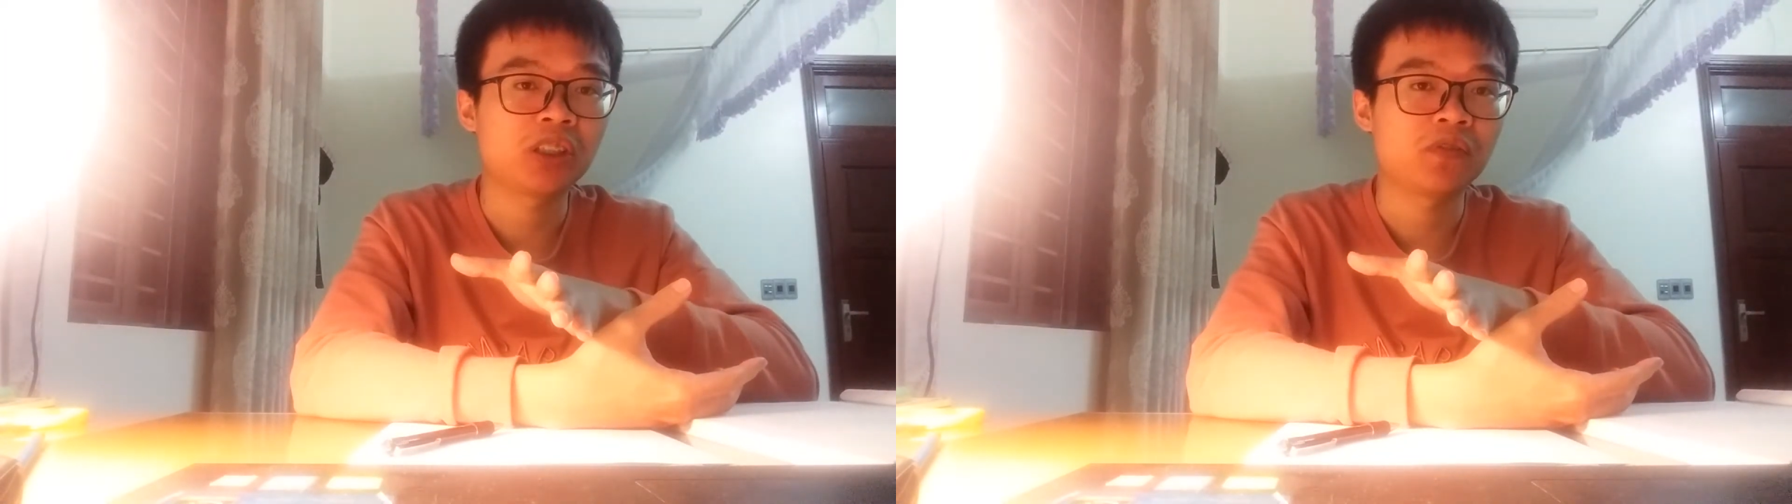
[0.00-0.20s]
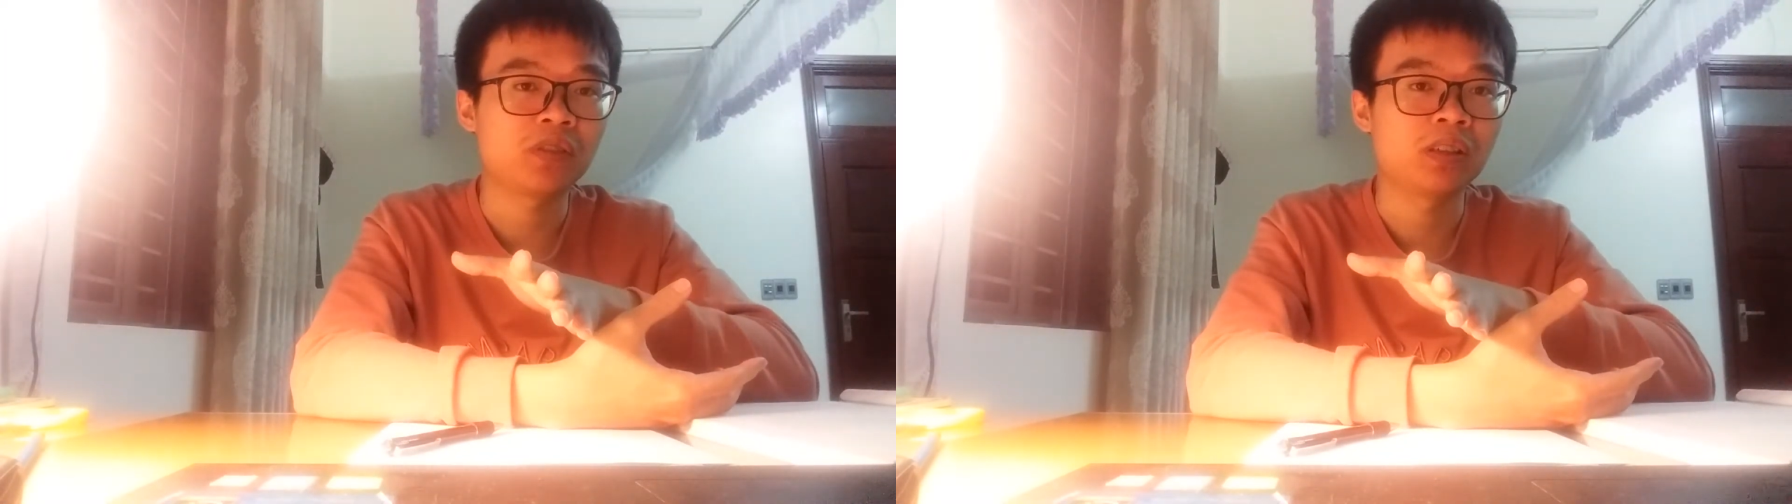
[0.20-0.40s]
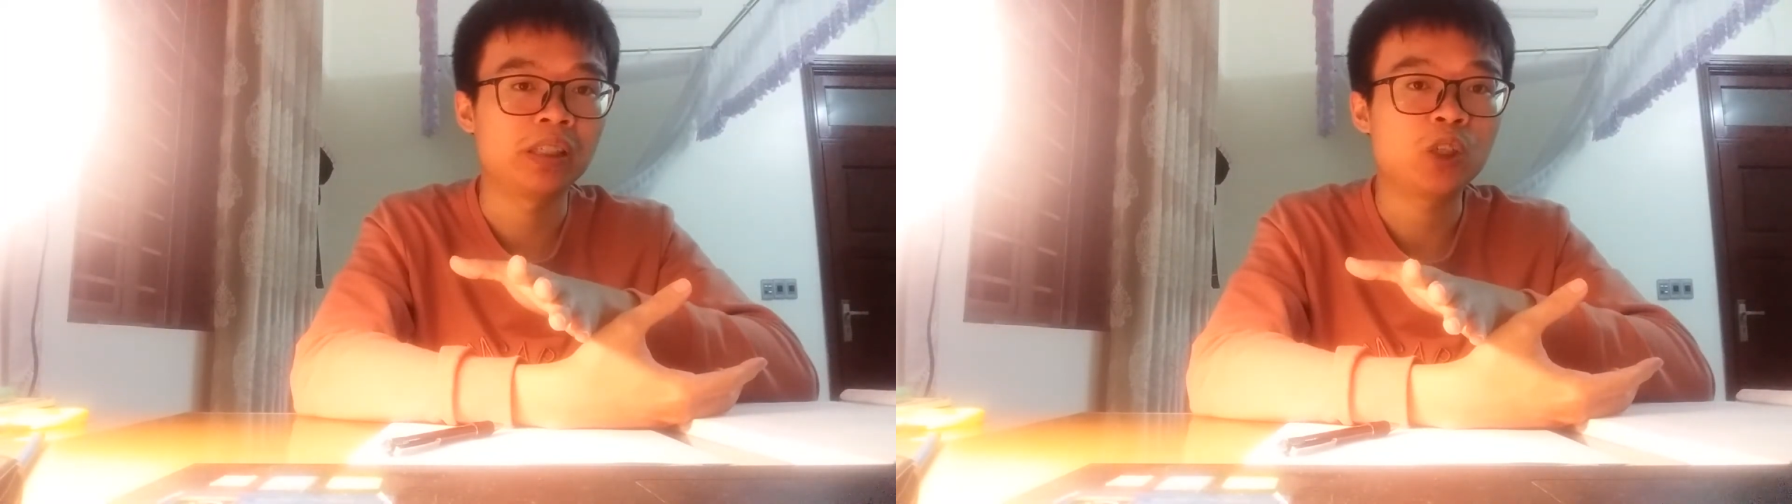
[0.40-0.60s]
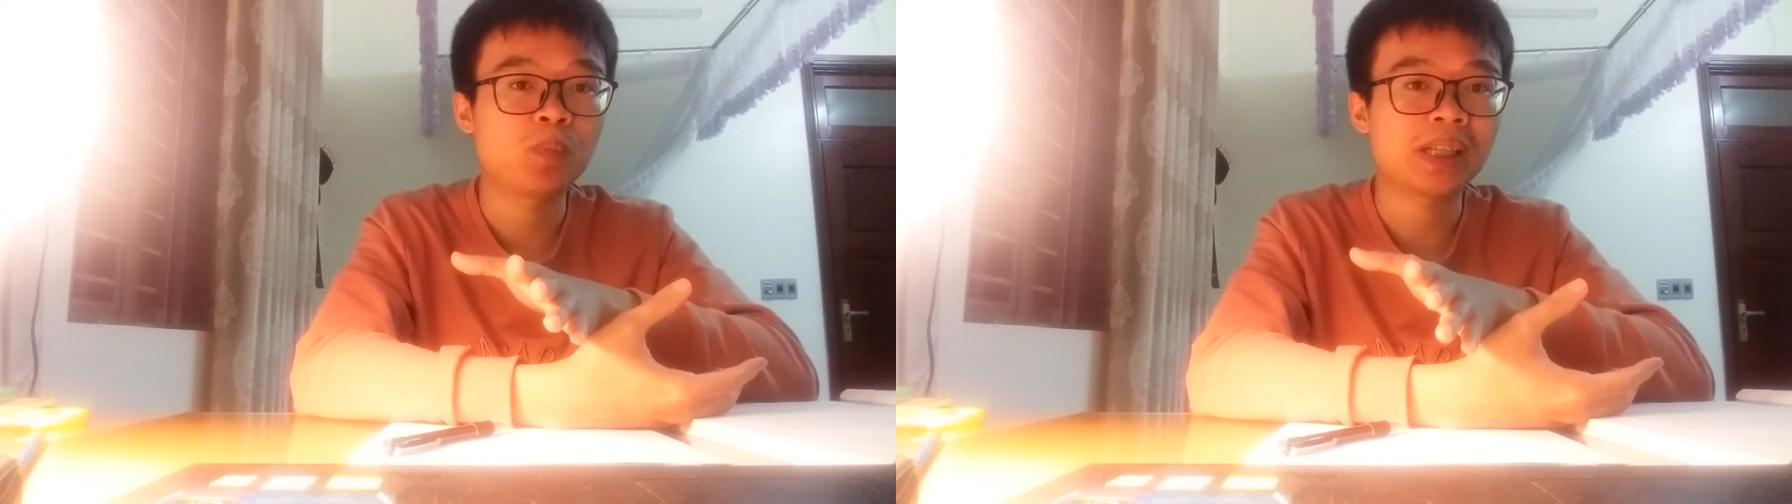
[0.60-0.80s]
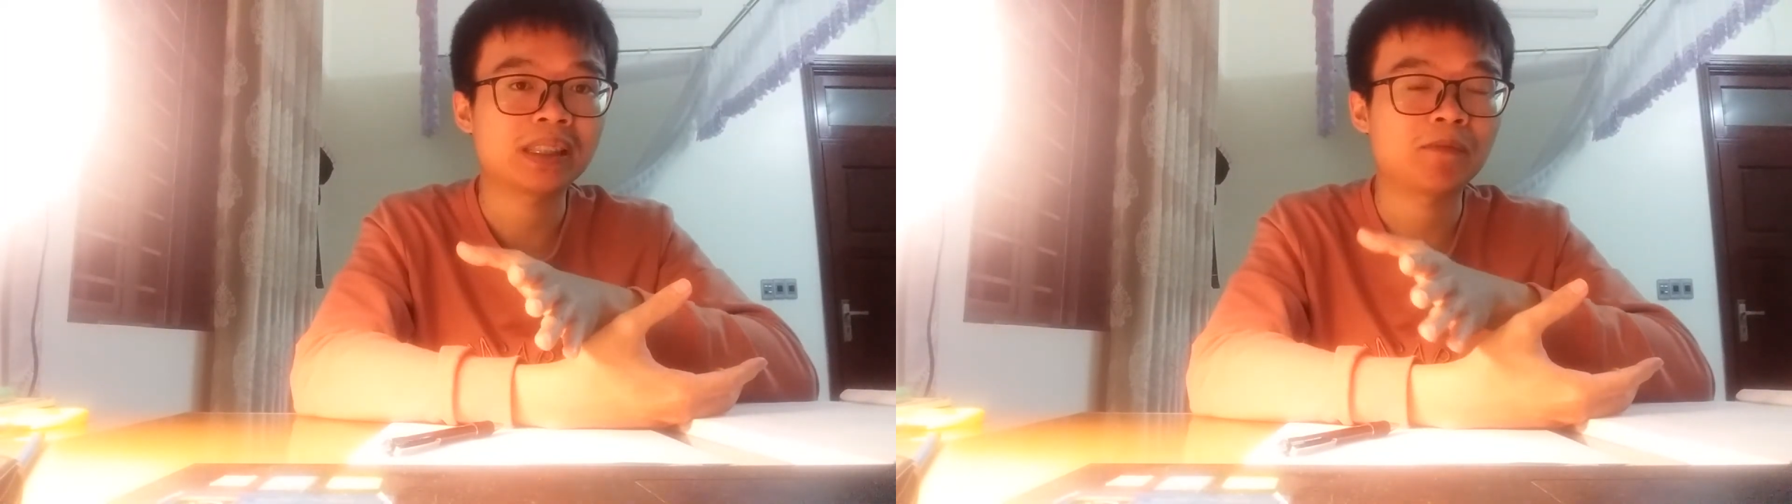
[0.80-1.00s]
of a new
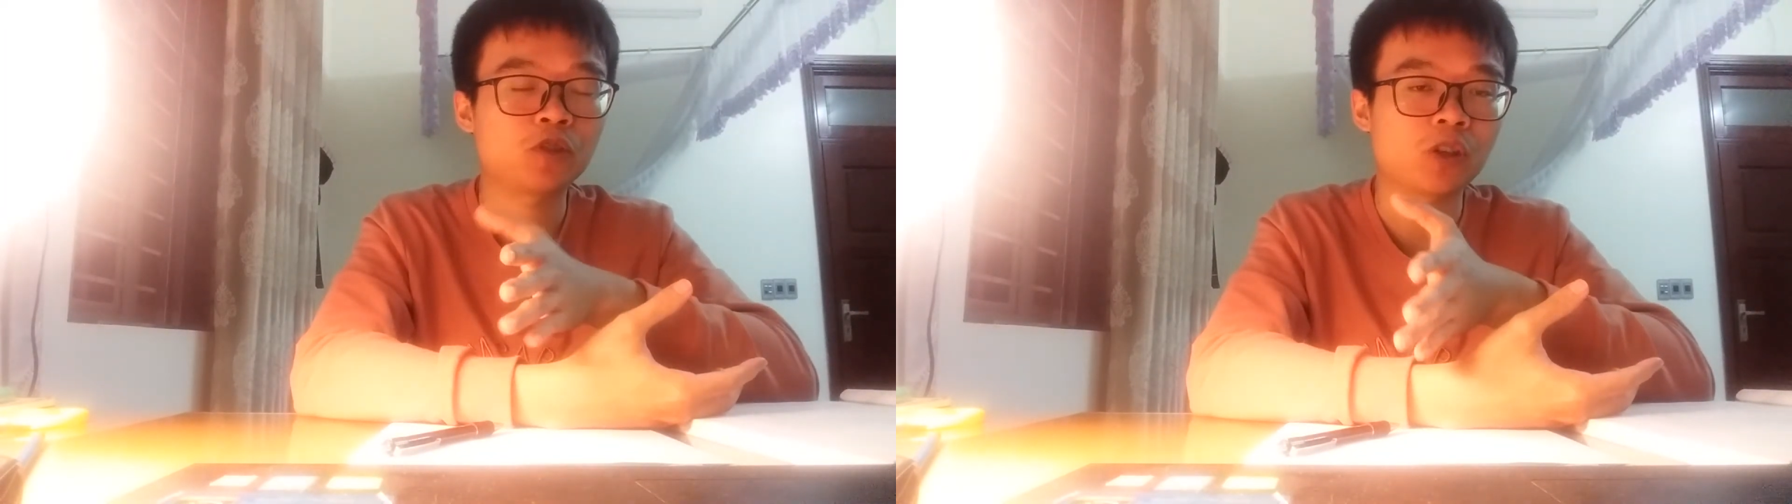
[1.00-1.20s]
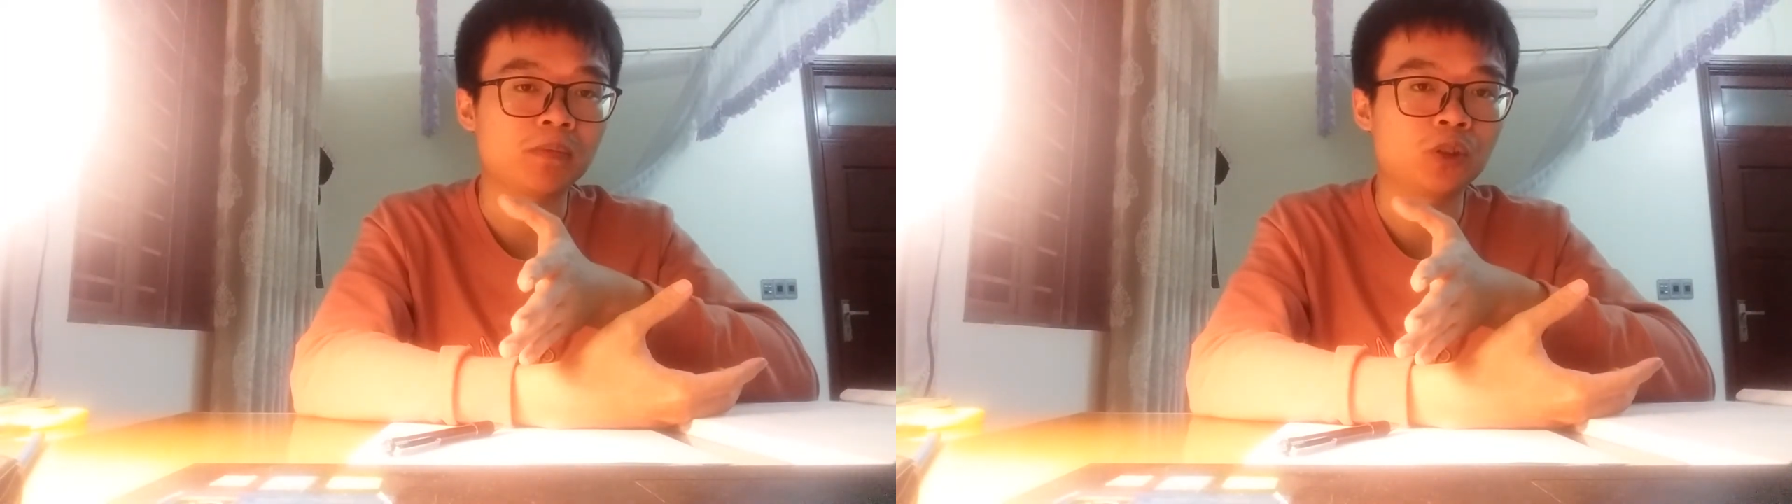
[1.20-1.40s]
part-time job